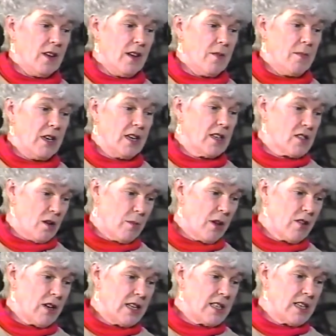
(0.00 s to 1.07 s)
because our
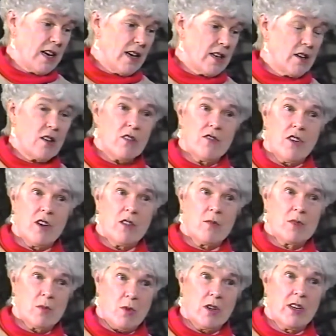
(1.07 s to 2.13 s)
mother had died and our father
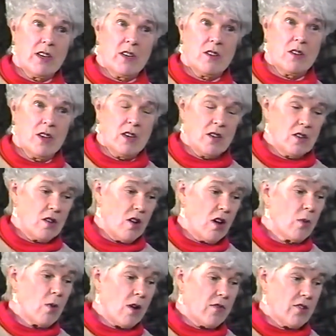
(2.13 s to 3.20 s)
was working in
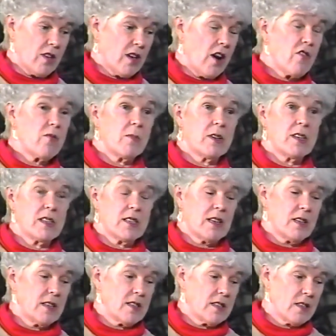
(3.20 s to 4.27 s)
Ottawa for the government,
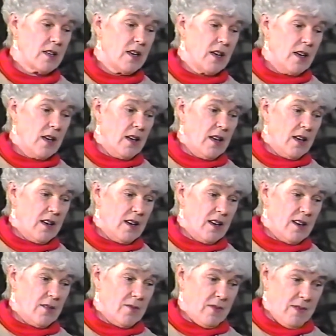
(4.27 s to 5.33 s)
and
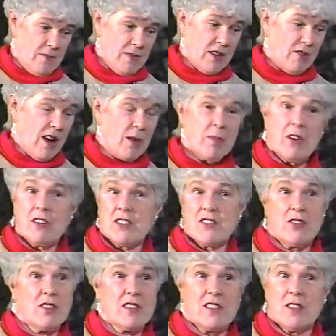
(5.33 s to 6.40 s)
The grandparents
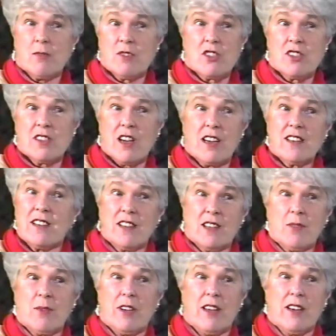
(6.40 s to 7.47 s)
took us, and it was just
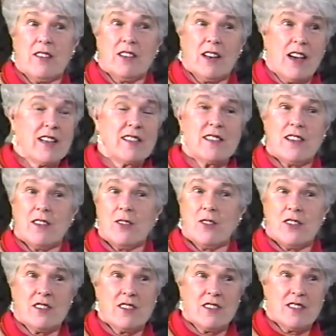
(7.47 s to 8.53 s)
idyllic. We had Clydesdale
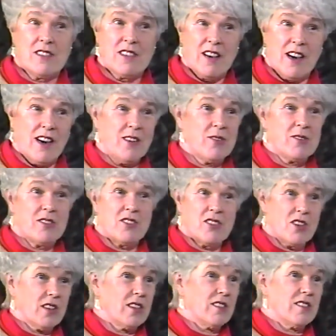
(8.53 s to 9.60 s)
horses and cows and
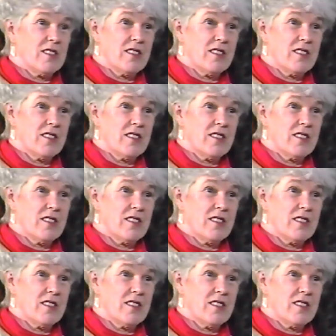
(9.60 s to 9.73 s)
chickens